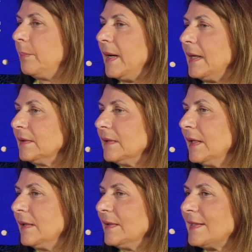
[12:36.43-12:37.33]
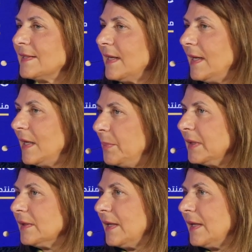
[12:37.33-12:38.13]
But that's a bit